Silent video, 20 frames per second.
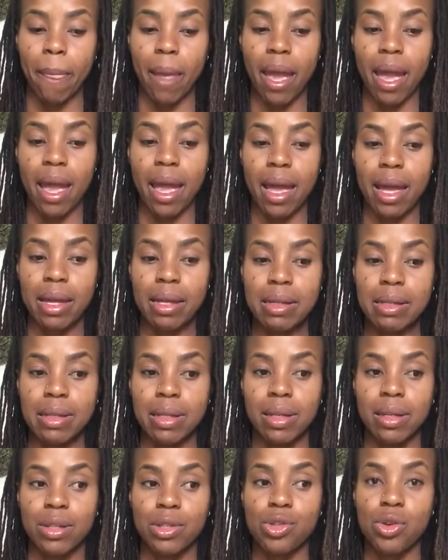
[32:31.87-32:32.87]
and
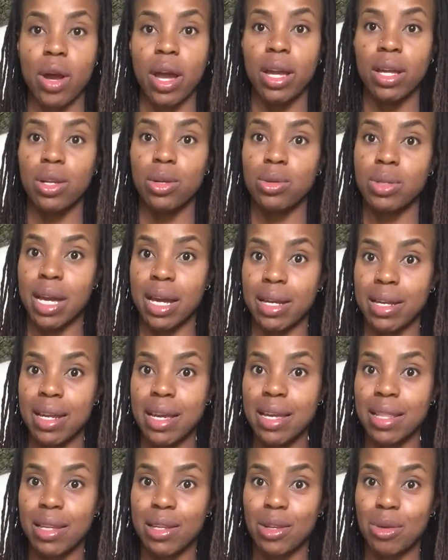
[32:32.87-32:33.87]
try a new
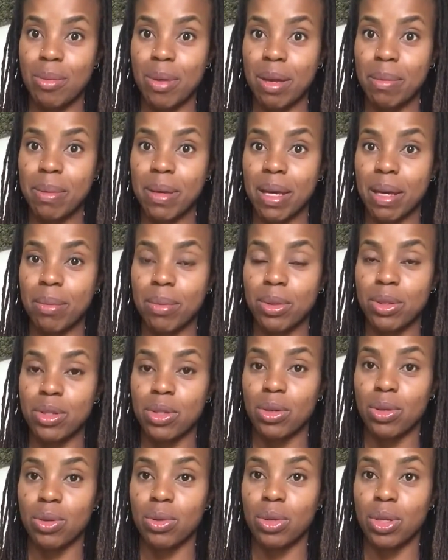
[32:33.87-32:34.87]
technique that you may be able
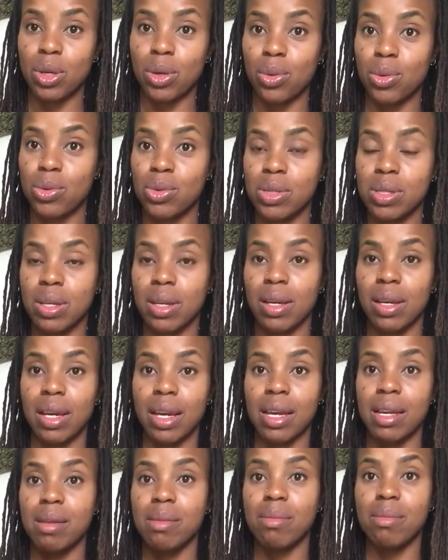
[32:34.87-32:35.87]
to use
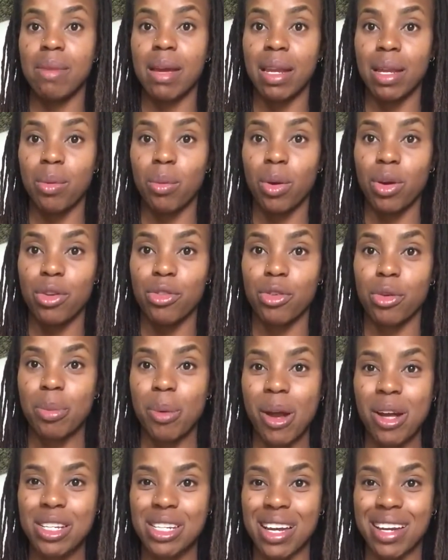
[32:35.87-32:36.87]
in many wonderful
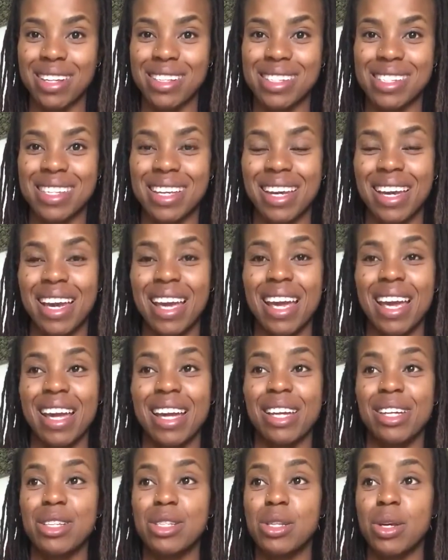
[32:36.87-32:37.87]
projects.
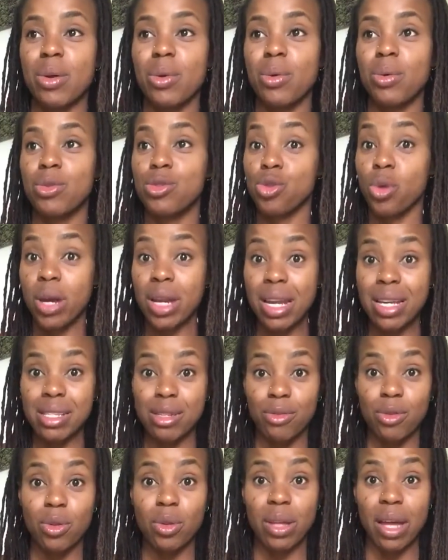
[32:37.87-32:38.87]
So join us
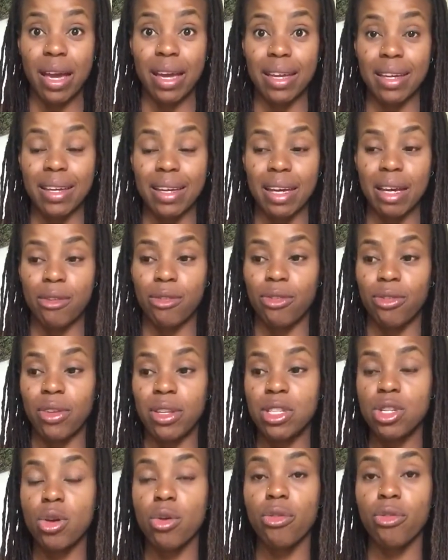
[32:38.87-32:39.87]
if you'd like. If
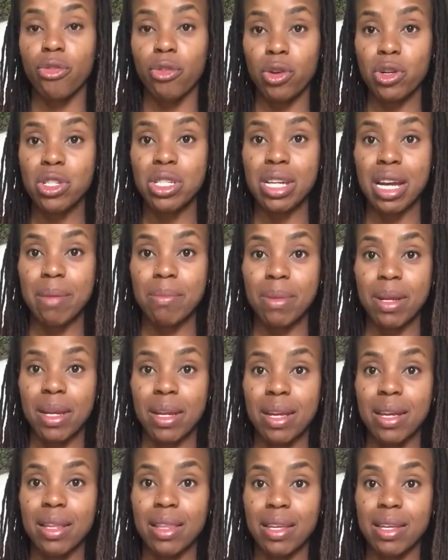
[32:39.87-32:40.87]
it's your first time
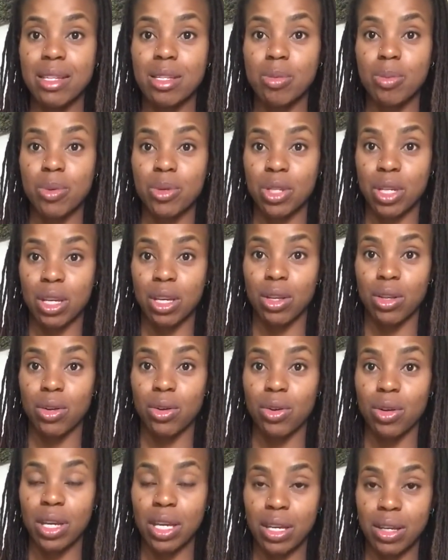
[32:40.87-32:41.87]
knitting this
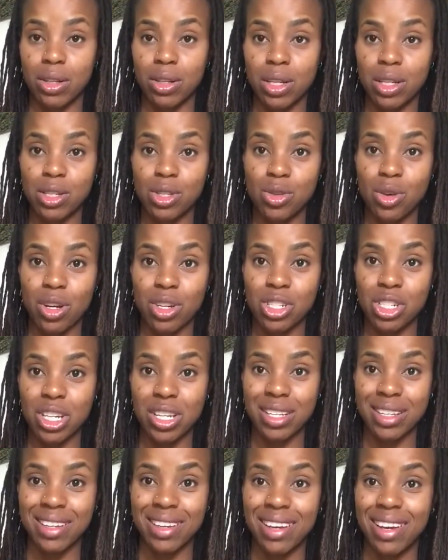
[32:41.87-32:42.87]
particular heel
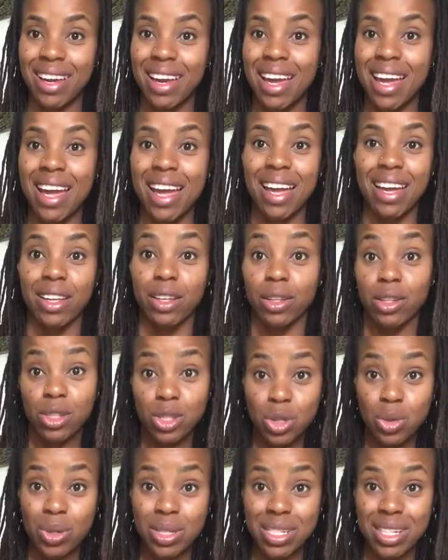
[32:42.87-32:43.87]
construction, let's
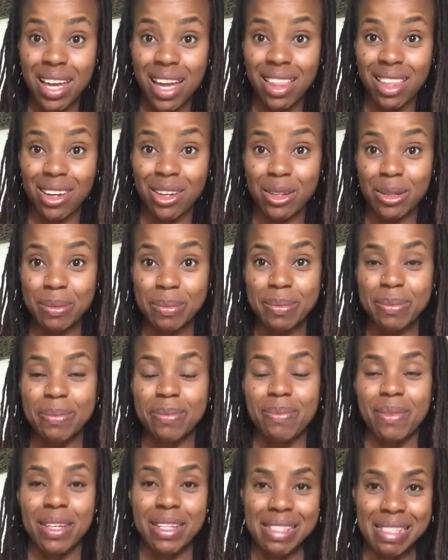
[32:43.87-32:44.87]
do it together.
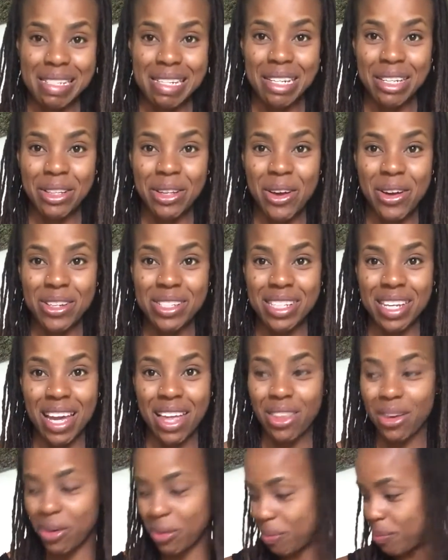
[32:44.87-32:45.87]
Let's knit along
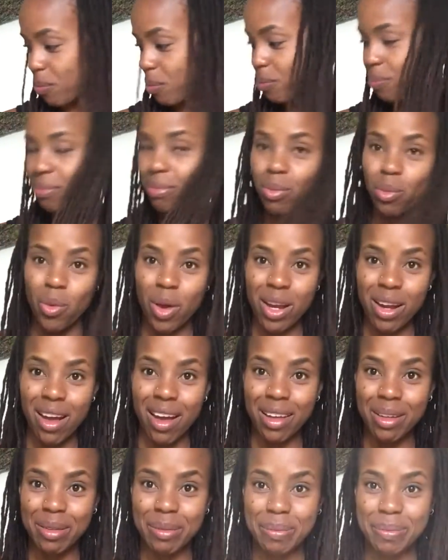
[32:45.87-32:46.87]
together. Why
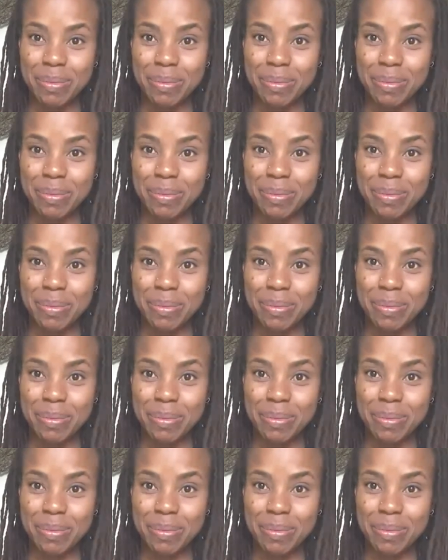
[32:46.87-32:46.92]
not?